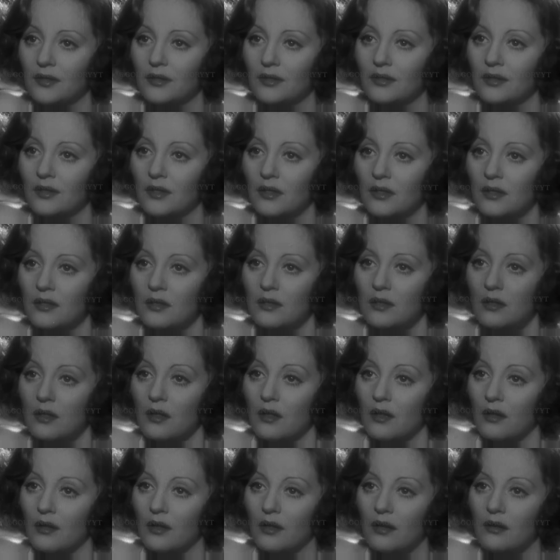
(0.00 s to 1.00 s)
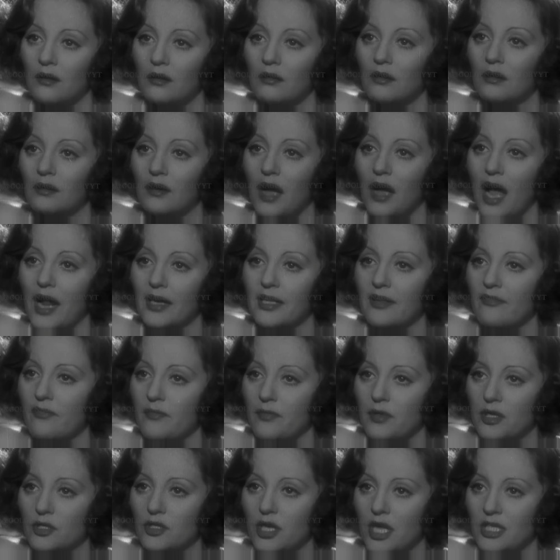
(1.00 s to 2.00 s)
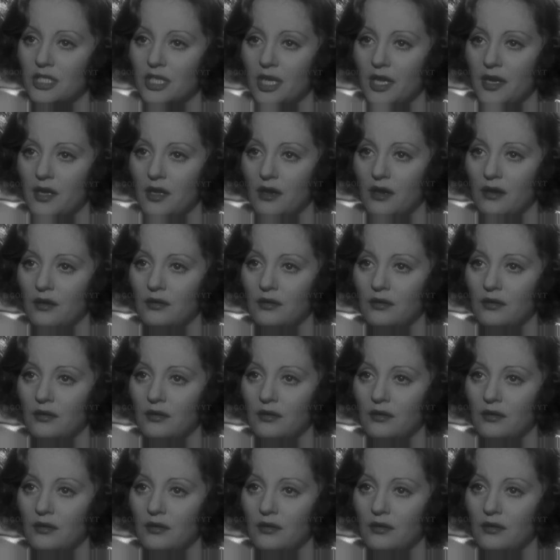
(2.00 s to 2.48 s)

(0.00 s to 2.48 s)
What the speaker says: and cocaine. That kind of candor was